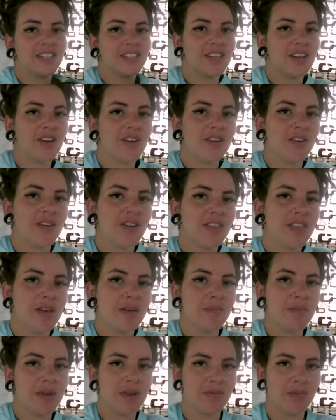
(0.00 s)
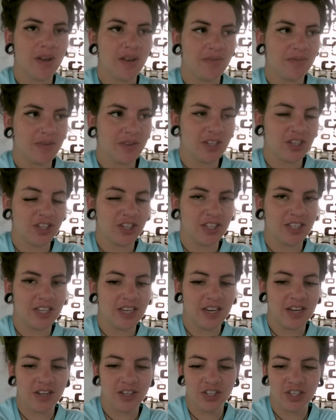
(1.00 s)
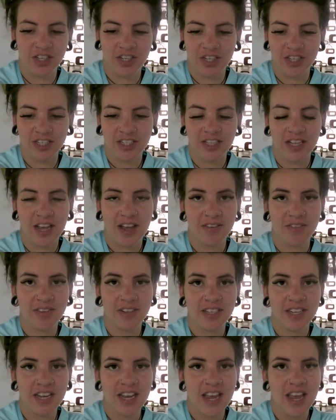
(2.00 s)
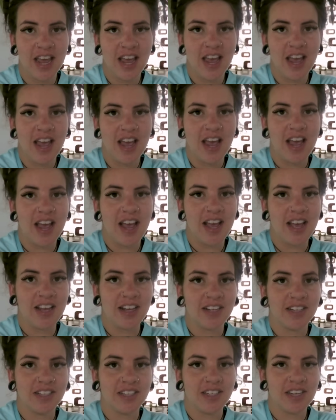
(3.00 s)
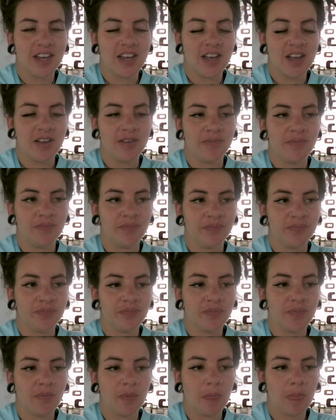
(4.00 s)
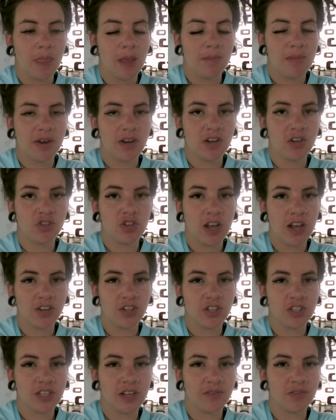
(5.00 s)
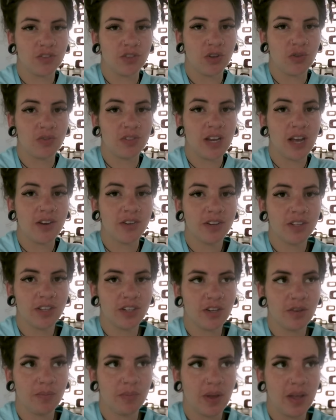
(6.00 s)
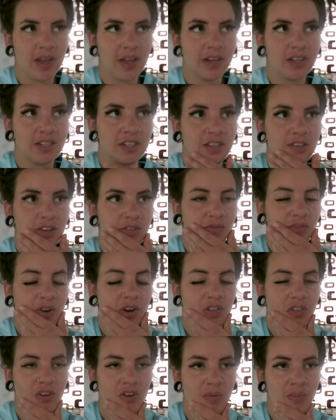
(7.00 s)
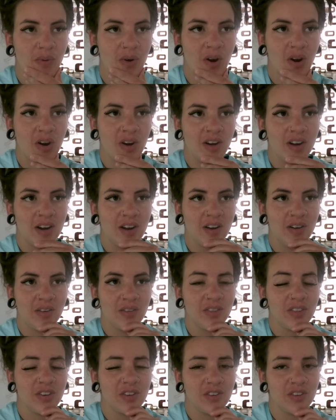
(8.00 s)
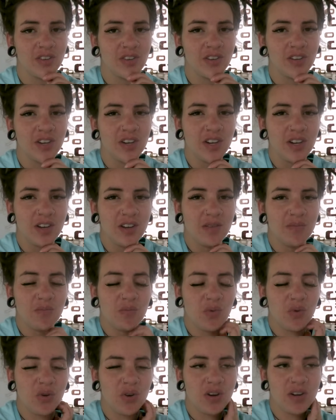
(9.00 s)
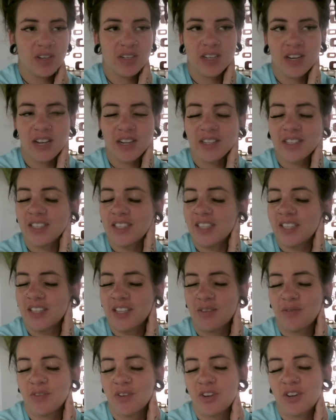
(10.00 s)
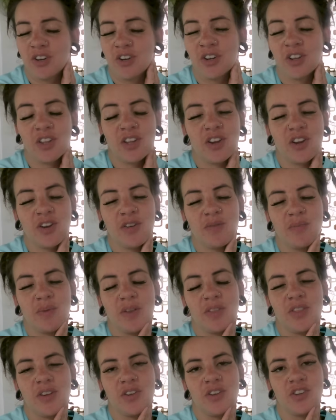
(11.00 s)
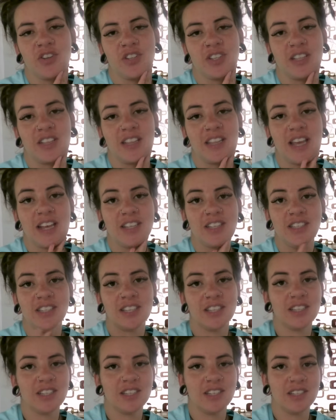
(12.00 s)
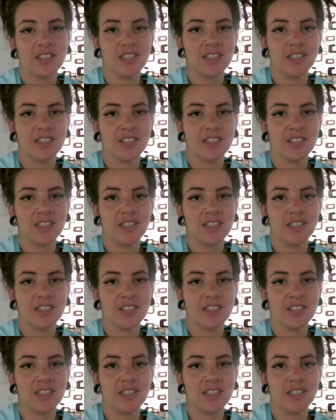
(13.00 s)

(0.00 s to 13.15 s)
So the midwife was just here, she just left, and um, my contractions have slowed down a little bit. They're farther apart now. They're more intense than they were earlier, but they're just less